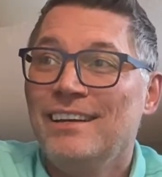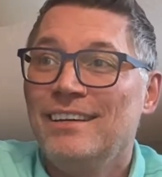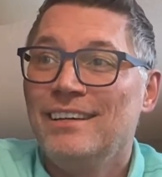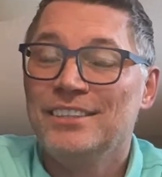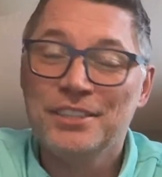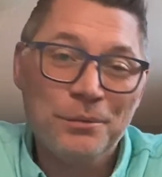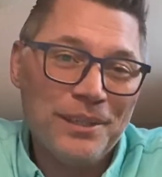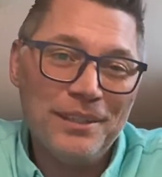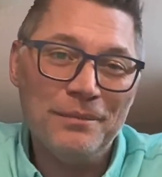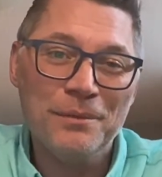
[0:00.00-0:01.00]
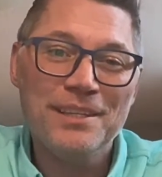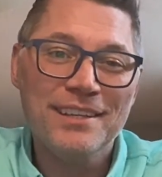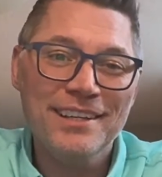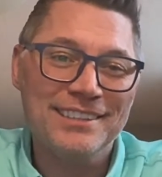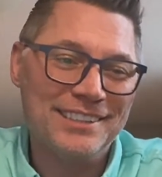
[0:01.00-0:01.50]
And so what we
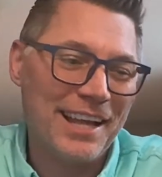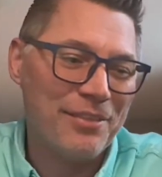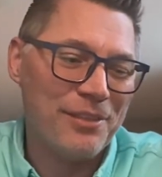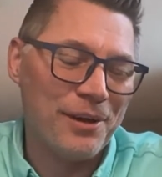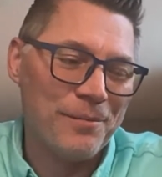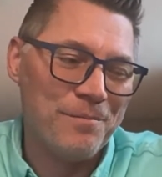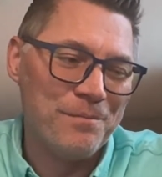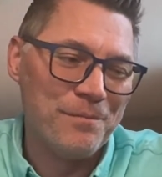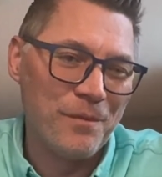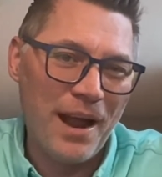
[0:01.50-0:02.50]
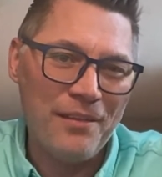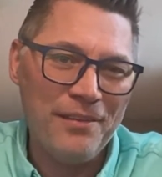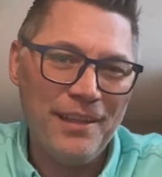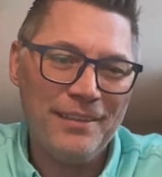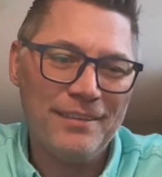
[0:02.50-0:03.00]
did instead, though, rather
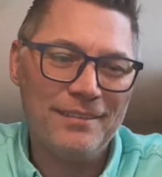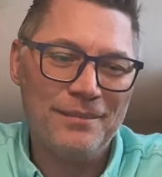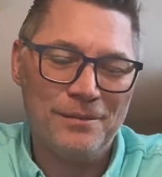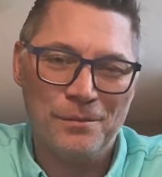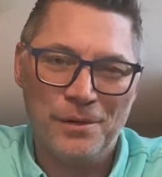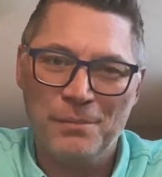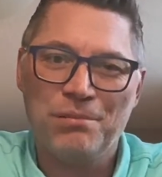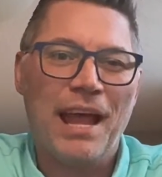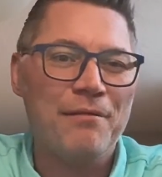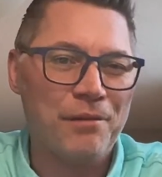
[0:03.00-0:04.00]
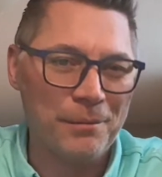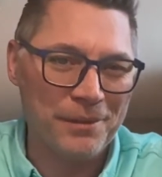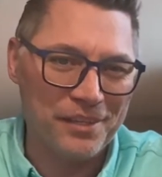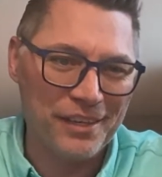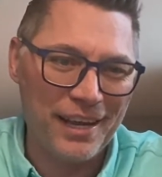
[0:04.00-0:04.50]
than re-platform
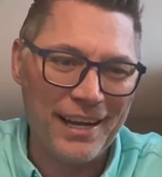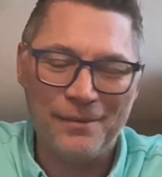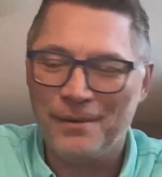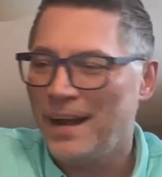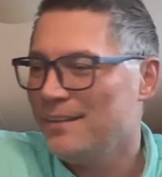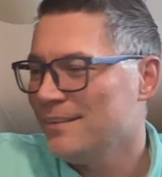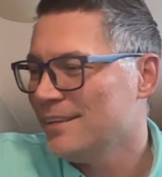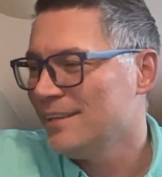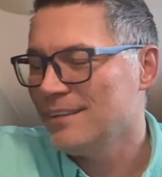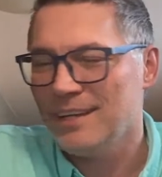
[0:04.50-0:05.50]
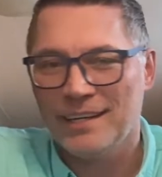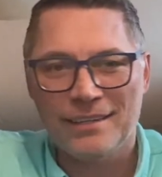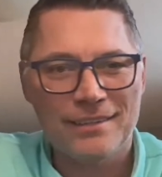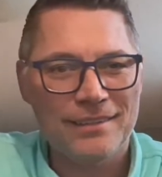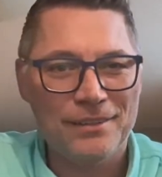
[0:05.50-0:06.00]
the site, rather than
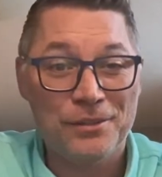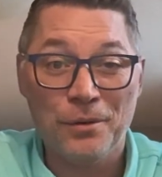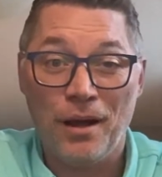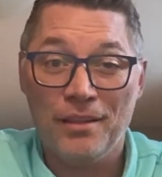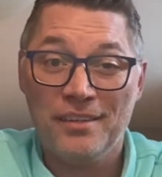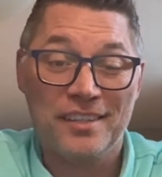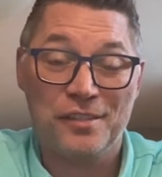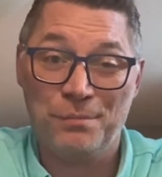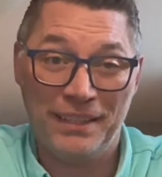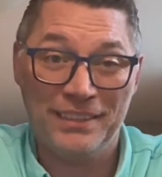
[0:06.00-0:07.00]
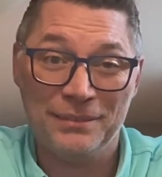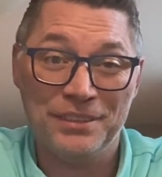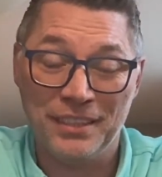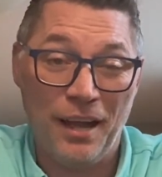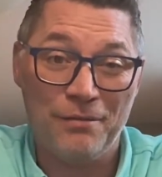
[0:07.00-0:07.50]
like do all this expensive
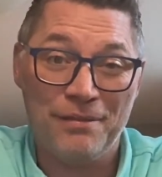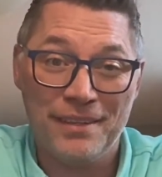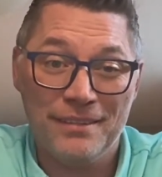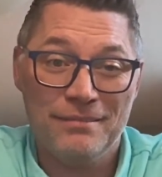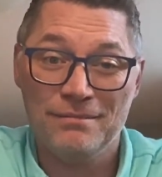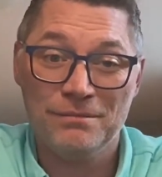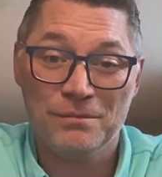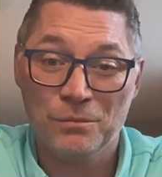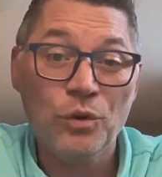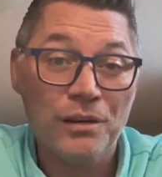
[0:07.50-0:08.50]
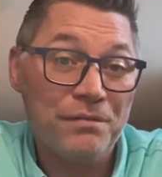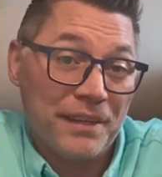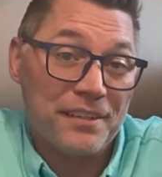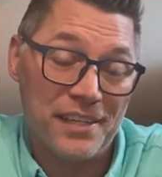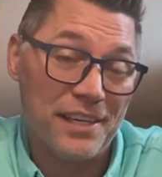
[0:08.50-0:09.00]
stuff that would have
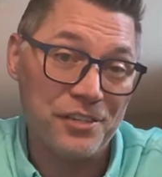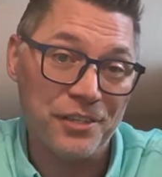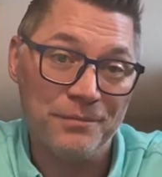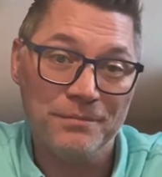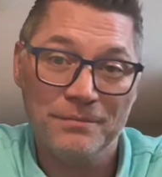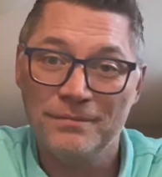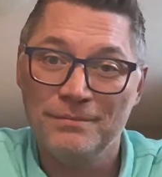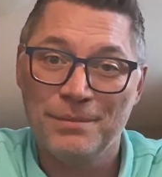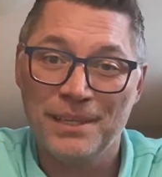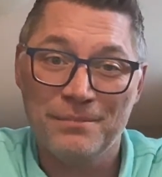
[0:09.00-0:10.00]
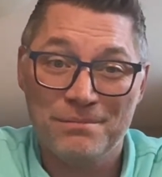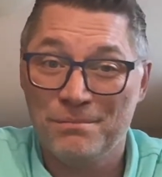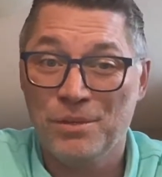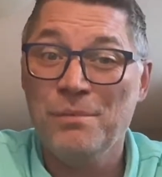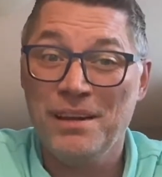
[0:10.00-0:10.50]
fixed the issue, but it
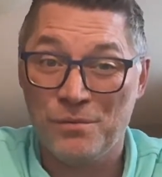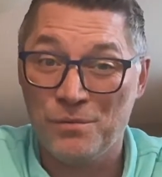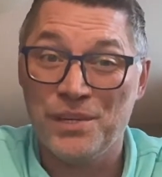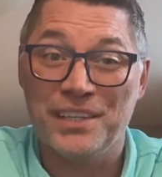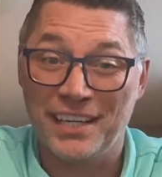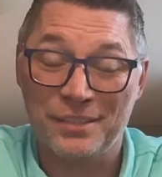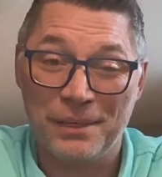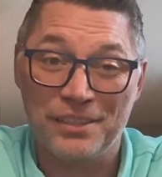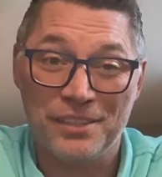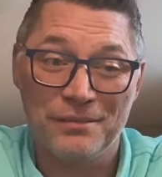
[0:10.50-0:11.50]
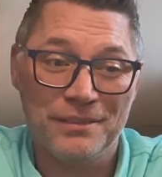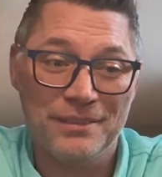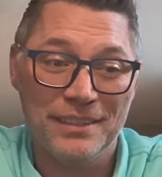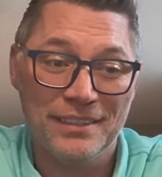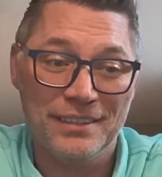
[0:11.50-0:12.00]
would have been really expensive
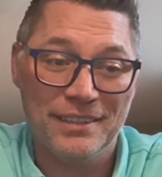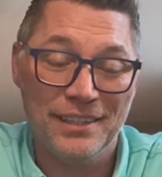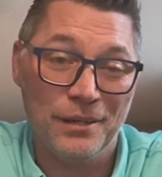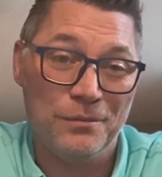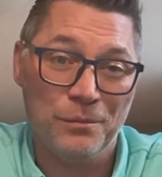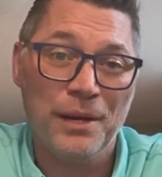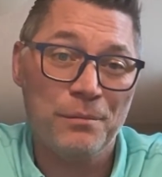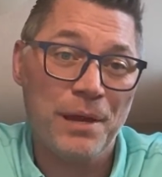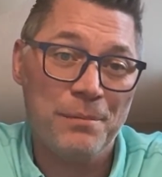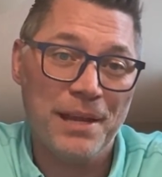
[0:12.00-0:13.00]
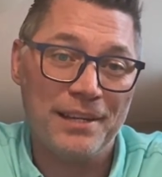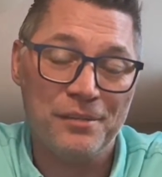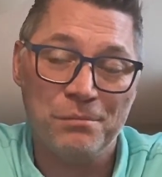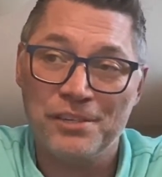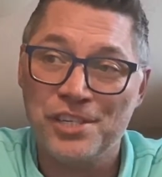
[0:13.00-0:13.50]
and, way beyond
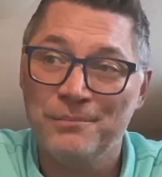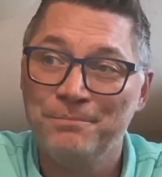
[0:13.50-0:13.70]
his budget.